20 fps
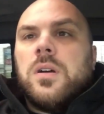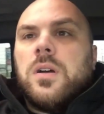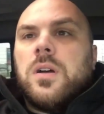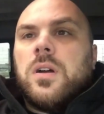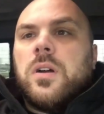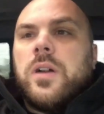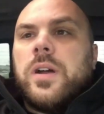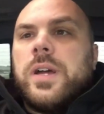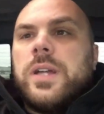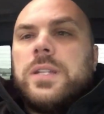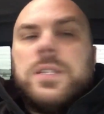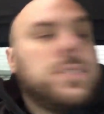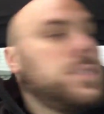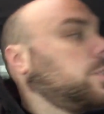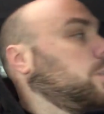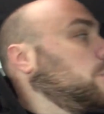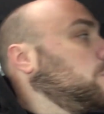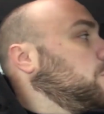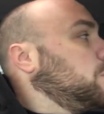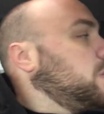All right,
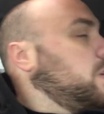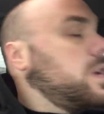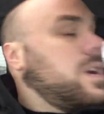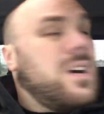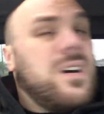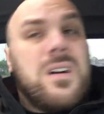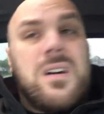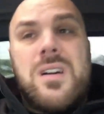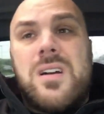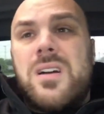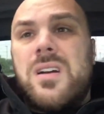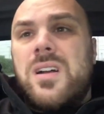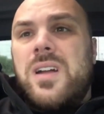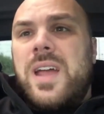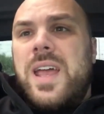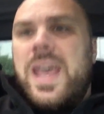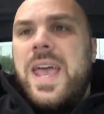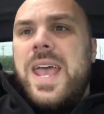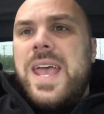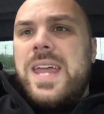so we are
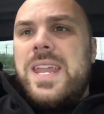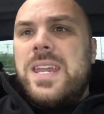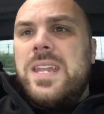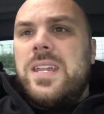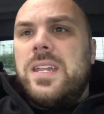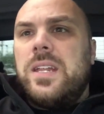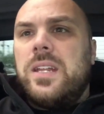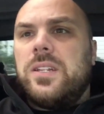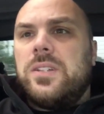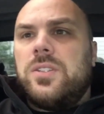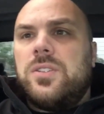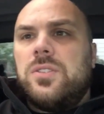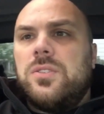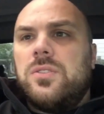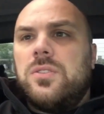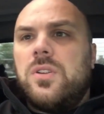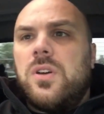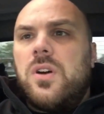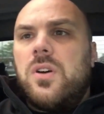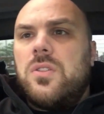headed to
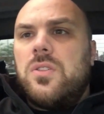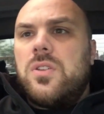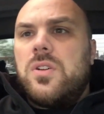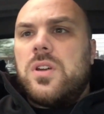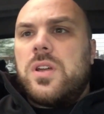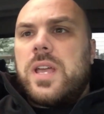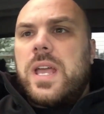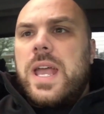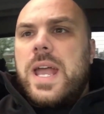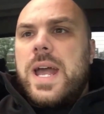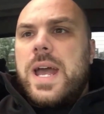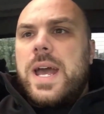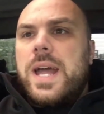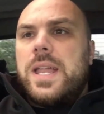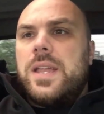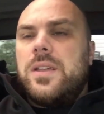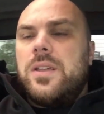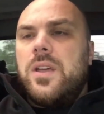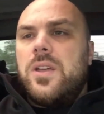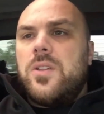go look at
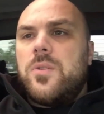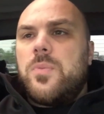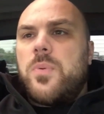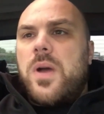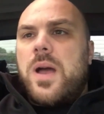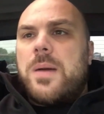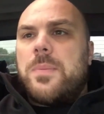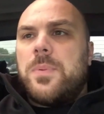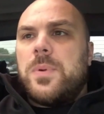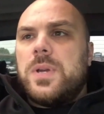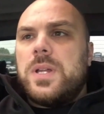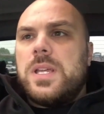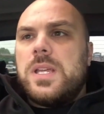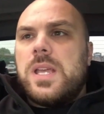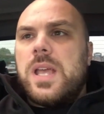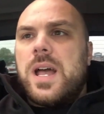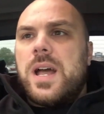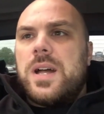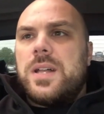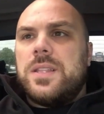another
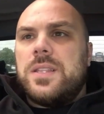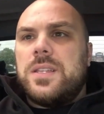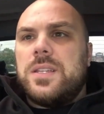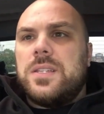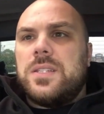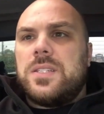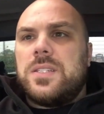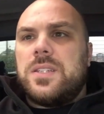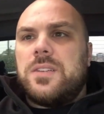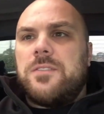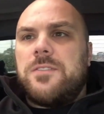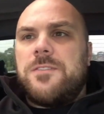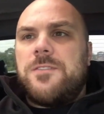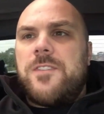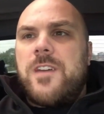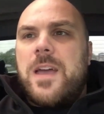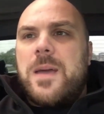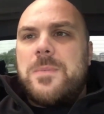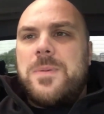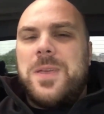property on this
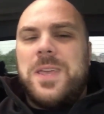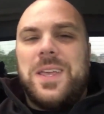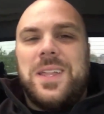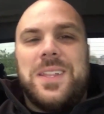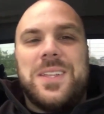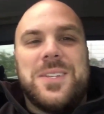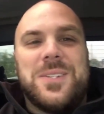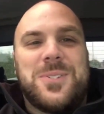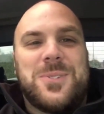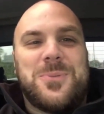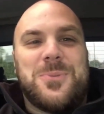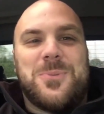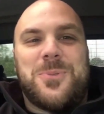fabulous